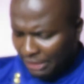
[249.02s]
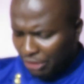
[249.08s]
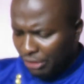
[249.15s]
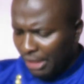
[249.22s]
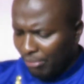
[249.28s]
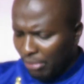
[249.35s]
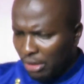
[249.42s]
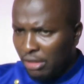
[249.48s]

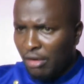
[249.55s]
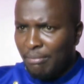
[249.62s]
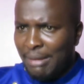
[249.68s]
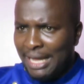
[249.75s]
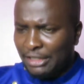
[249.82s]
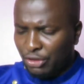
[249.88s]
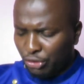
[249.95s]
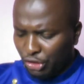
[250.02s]
The book of
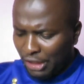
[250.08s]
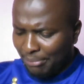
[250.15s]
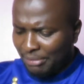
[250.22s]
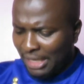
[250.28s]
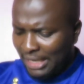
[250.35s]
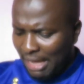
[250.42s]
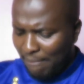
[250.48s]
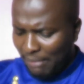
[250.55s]
Matthew,
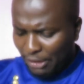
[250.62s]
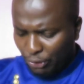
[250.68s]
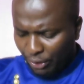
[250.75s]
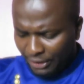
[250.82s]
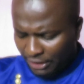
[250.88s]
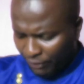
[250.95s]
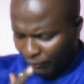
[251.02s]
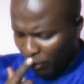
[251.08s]
chapter number
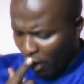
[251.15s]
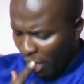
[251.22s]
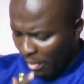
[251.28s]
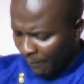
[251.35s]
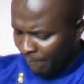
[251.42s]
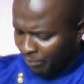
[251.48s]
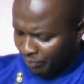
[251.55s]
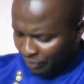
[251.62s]

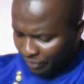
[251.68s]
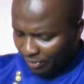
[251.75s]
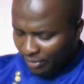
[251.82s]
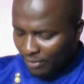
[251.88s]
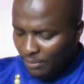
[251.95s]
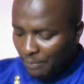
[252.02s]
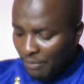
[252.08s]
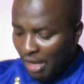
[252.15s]
24,
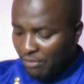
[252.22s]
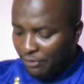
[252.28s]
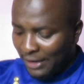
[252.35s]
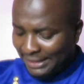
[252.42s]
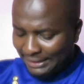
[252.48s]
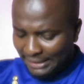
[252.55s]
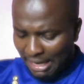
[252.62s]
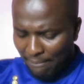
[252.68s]

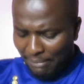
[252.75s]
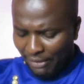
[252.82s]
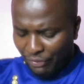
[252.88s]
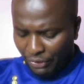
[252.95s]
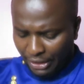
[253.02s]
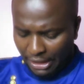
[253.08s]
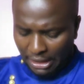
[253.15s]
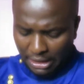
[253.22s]
verse
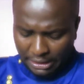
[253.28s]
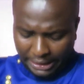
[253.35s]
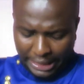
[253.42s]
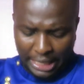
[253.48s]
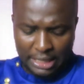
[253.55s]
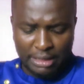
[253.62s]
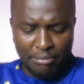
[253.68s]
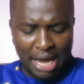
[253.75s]
number 3. Look
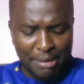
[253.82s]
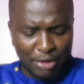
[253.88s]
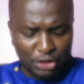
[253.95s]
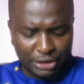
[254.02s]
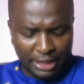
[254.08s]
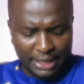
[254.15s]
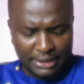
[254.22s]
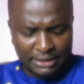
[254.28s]
here, the Bible
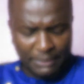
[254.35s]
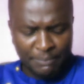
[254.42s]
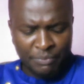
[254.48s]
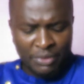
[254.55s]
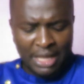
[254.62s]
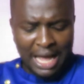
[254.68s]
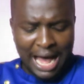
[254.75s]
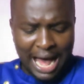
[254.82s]
says,
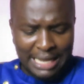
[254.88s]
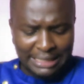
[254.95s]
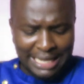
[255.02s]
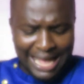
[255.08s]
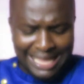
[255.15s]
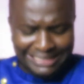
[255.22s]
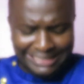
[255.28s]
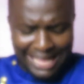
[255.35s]

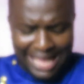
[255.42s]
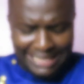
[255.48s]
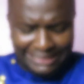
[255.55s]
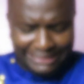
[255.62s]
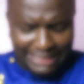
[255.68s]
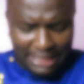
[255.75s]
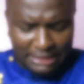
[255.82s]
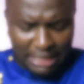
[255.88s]
and as I
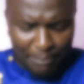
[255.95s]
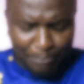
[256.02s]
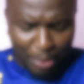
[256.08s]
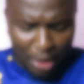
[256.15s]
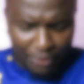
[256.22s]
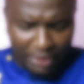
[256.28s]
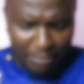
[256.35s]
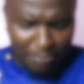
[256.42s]
sat
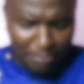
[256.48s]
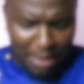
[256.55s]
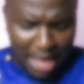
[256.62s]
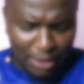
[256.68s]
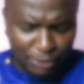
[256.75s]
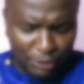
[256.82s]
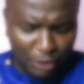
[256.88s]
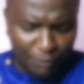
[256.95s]
upon the
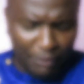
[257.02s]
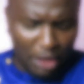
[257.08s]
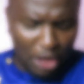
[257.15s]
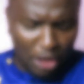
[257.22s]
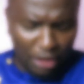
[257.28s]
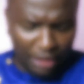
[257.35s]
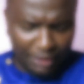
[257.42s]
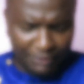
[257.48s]
Mount of
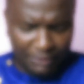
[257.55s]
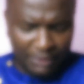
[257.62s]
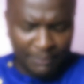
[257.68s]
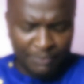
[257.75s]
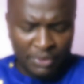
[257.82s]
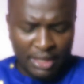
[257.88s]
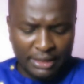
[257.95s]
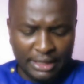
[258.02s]
Olives,
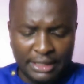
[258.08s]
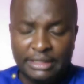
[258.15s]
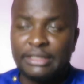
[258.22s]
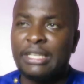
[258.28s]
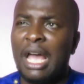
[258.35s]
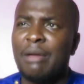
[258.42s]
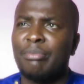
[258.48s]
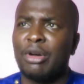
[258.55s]
the
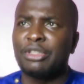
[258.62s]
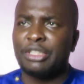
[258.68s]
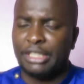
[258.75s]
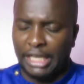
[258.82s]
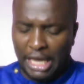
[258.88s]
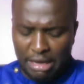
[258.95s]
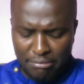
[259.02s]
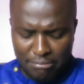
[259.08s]
disciples
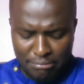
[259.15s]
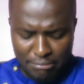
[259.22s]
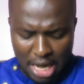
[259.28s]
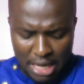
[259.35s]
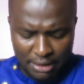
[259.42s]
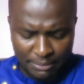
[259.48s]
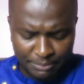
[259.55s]
came